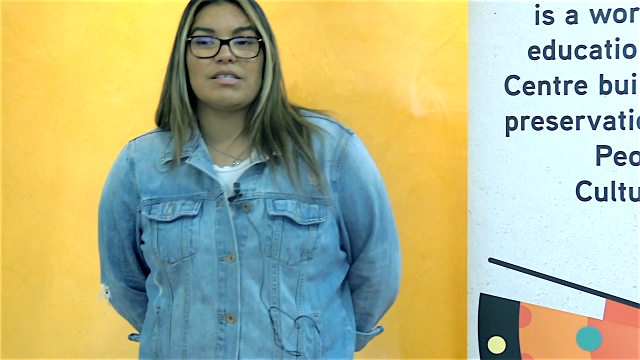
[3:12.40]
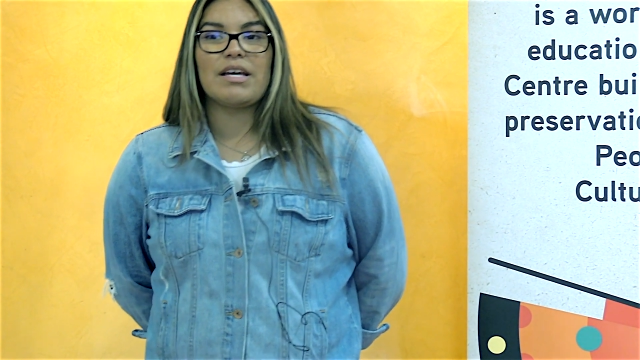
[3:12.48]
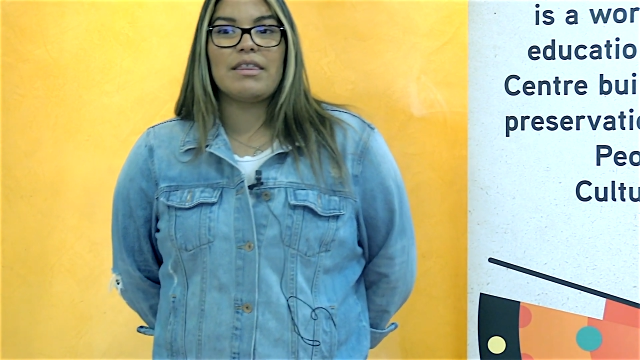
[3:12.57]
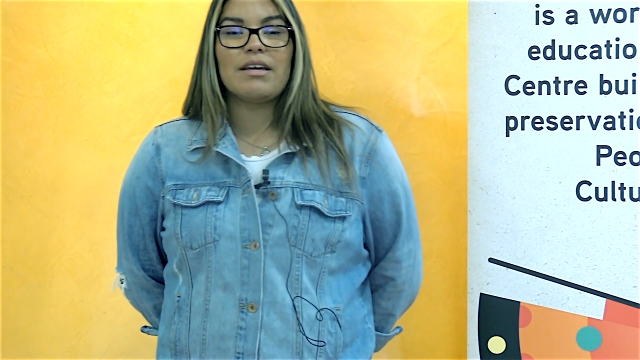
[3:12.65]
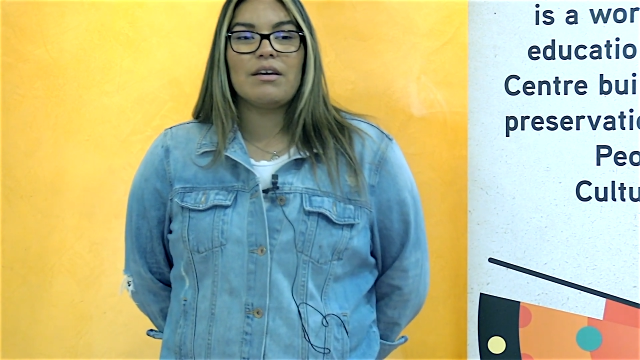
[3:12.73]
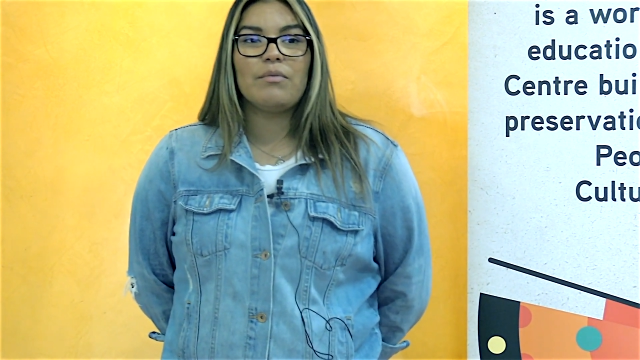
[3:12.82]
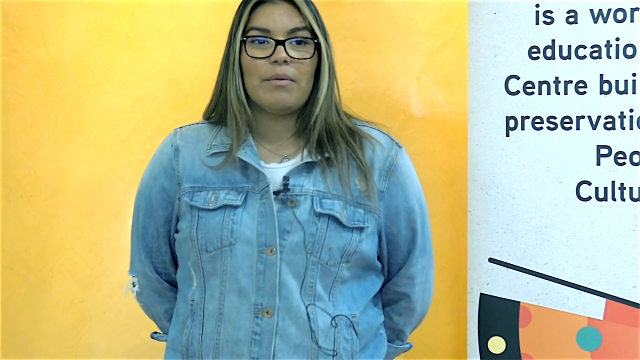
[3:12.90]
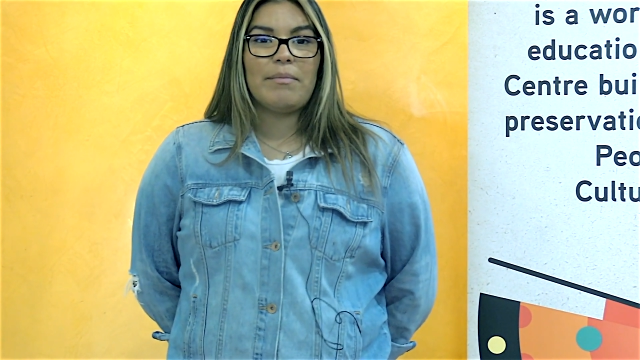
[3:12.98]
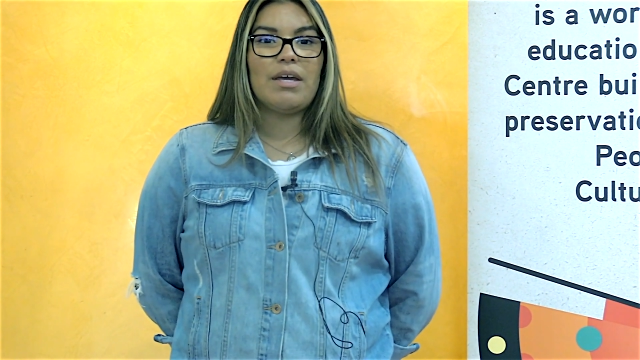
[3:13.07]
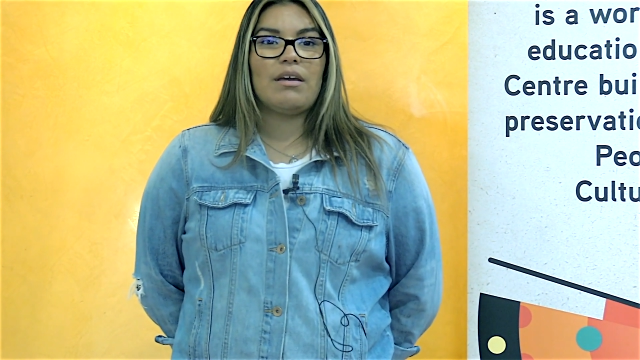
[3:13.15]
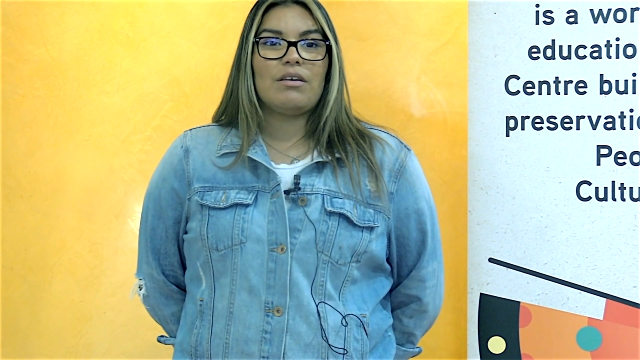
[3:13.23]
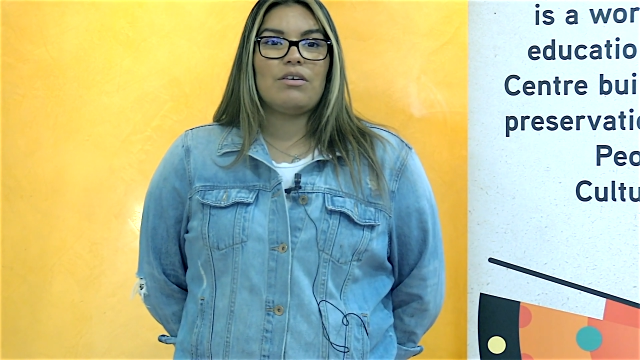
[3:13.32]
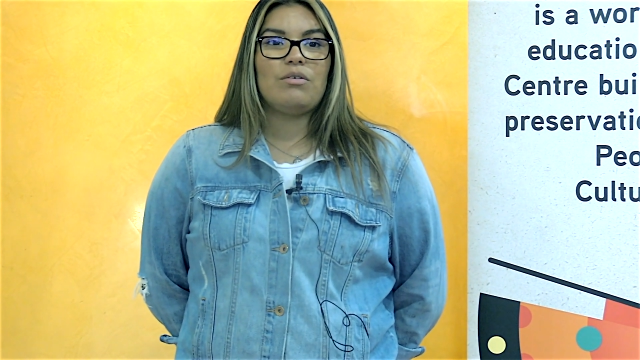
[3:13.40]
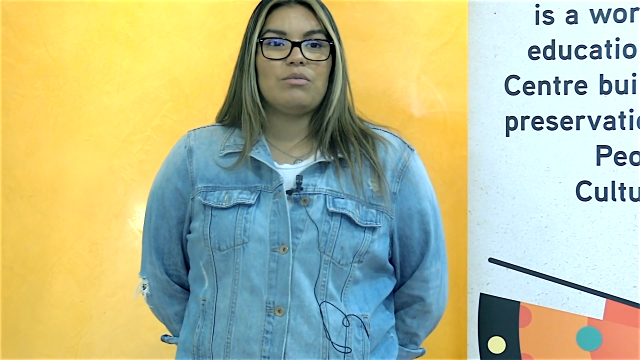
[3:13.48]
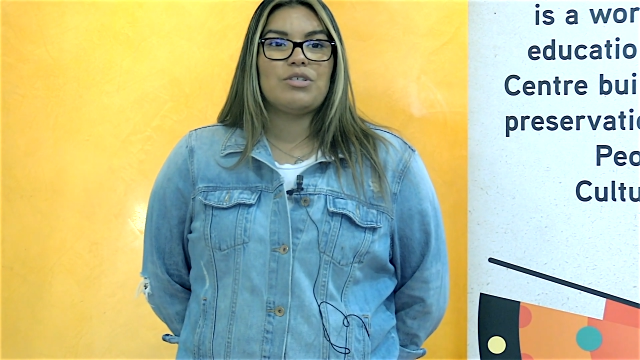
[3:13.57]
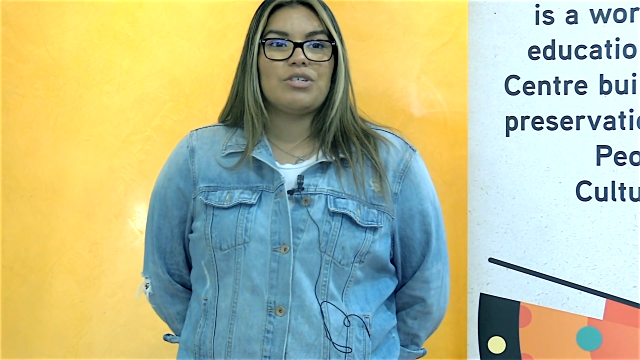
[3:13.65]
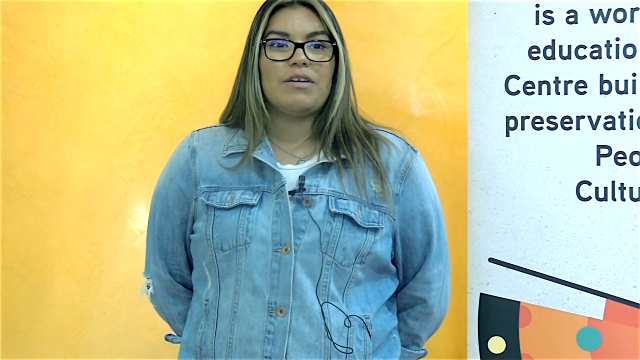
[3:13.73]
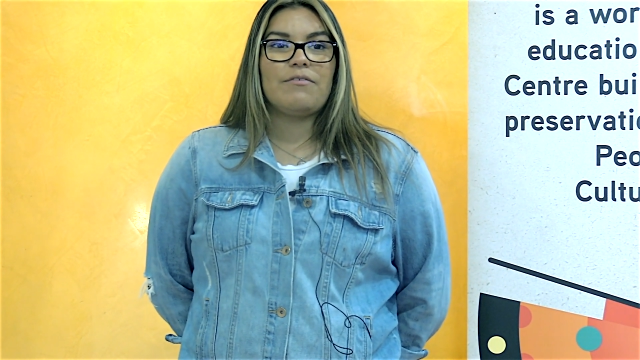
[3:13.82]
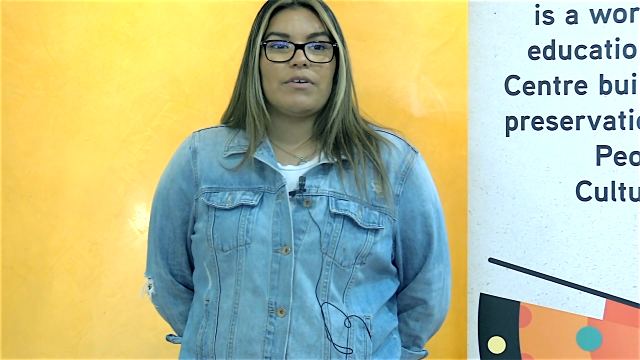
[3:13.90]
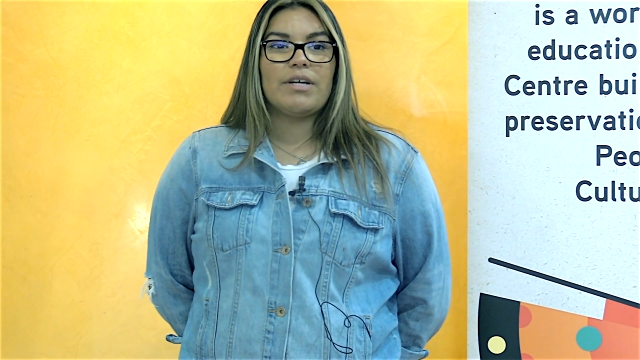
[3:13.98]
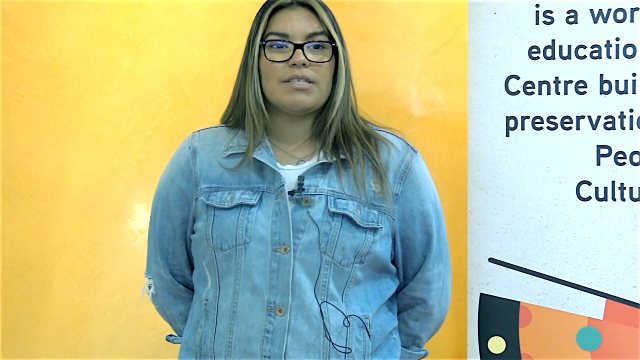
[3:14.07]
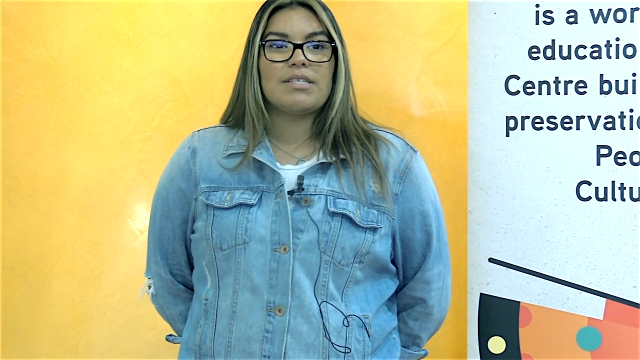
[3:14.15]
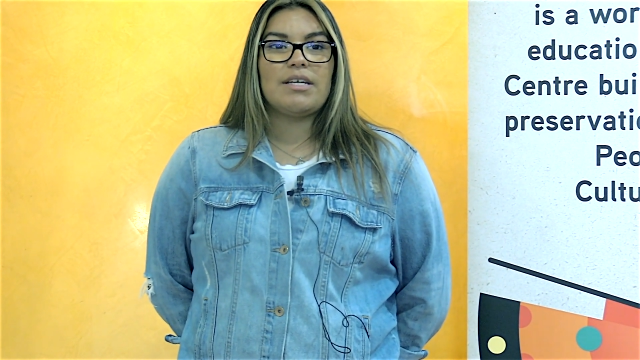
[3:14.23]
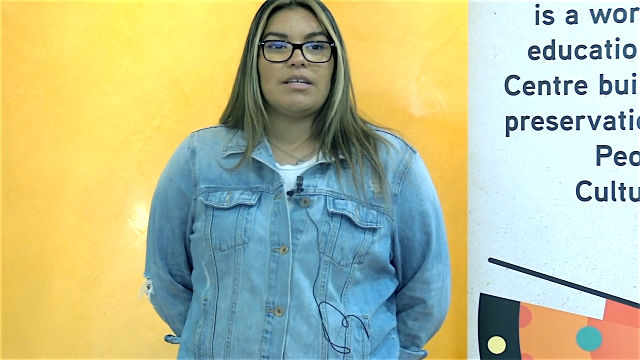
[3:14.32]
I think it will make a huge
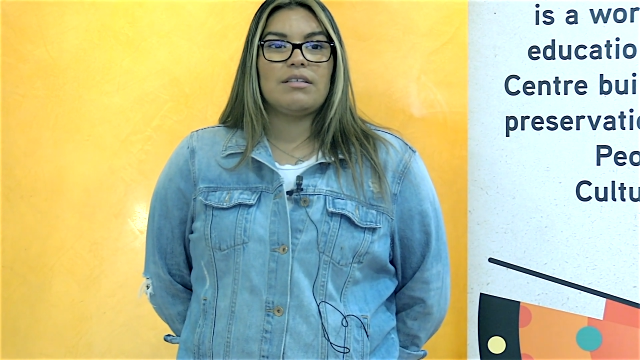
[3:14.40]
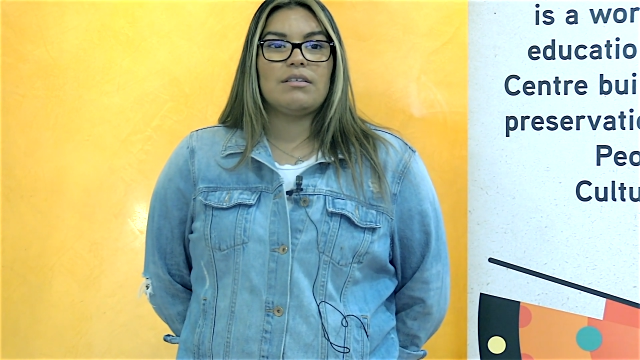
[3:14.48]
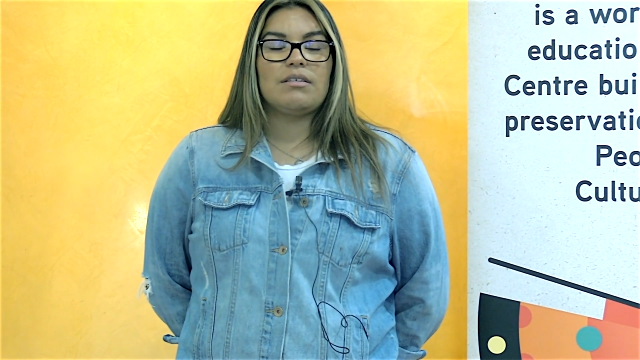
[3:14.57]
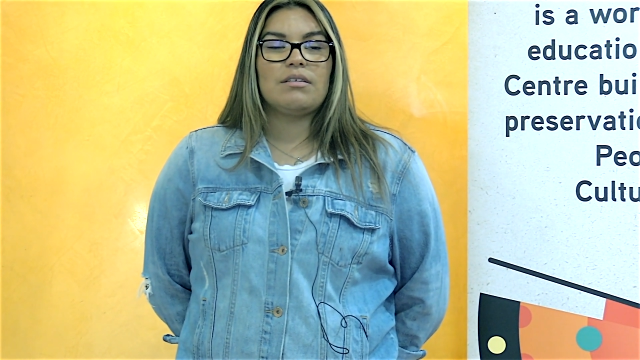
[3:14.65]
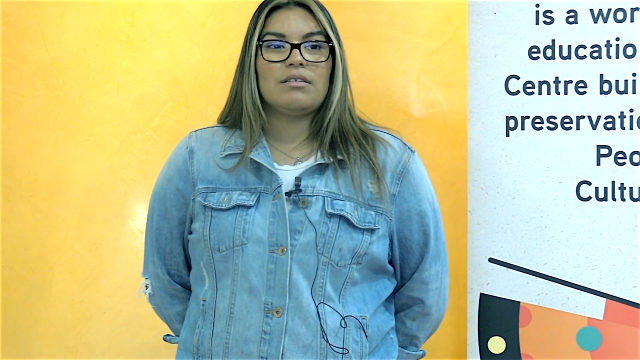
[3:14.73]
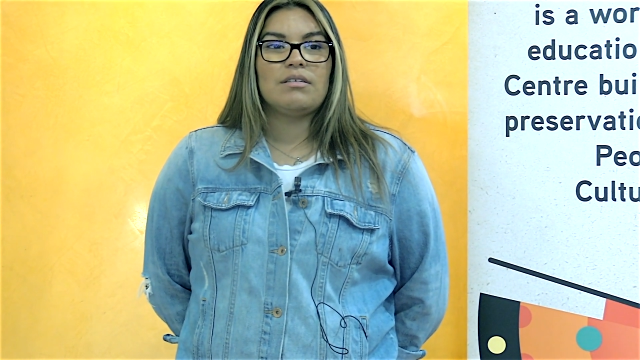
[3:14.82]
difference in